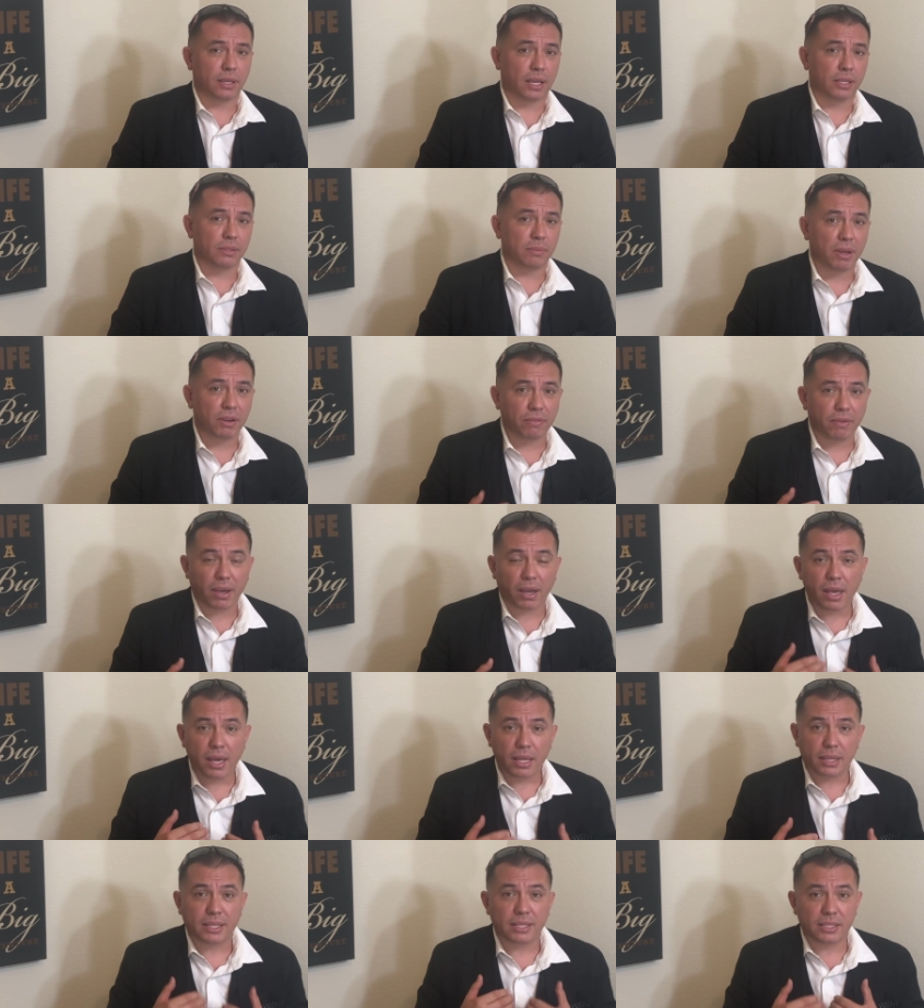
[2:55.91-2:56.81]
As a matter of
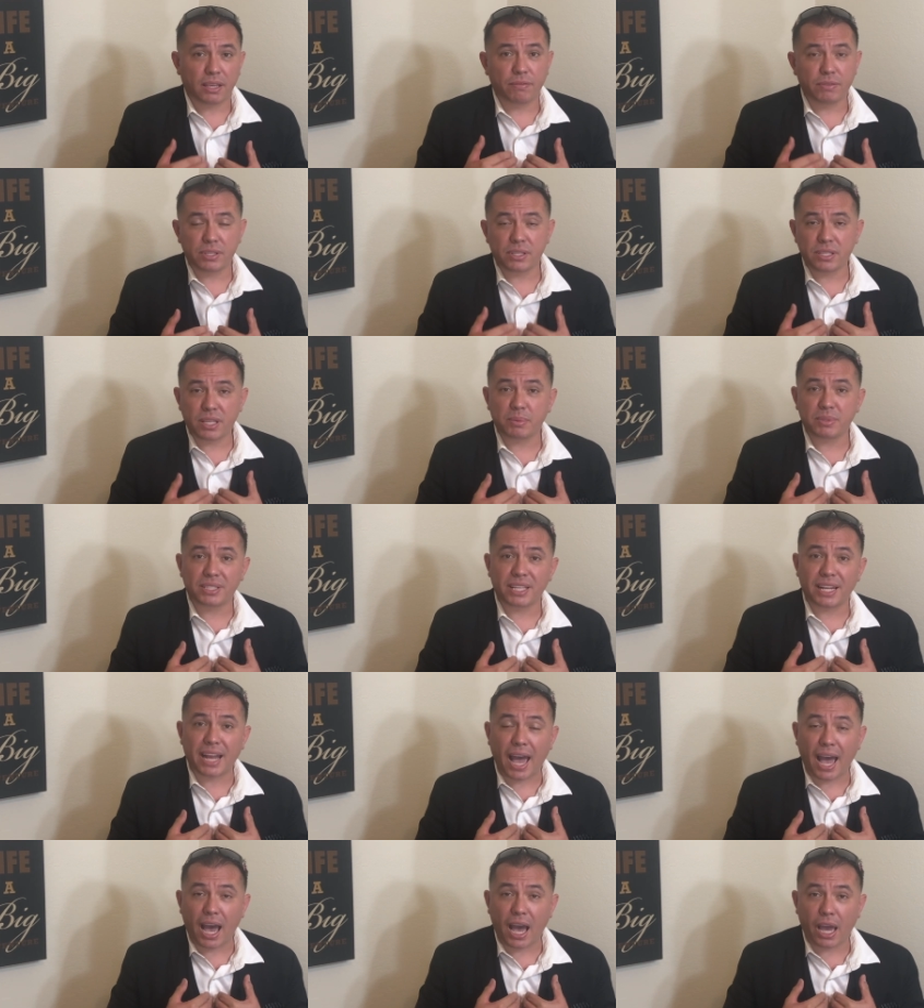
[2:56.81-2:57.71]
fact, the 7 steps that
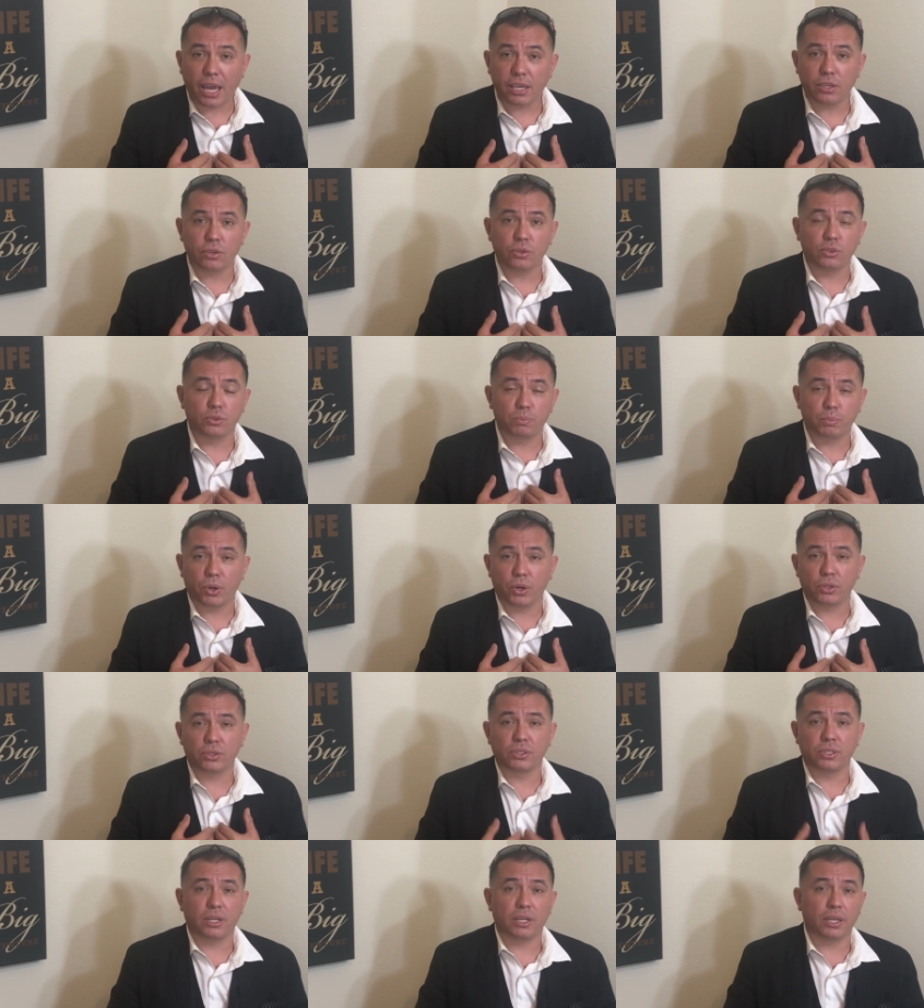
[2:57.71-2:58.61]
I use
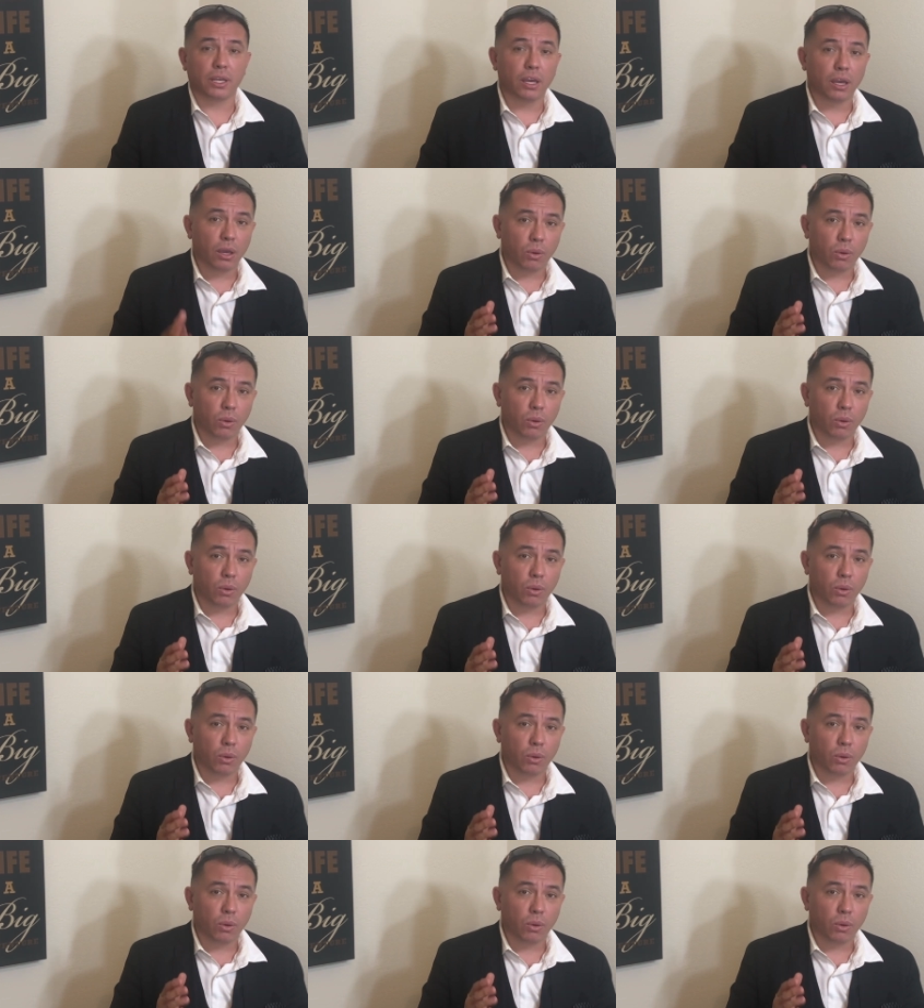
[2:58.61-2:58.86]
personally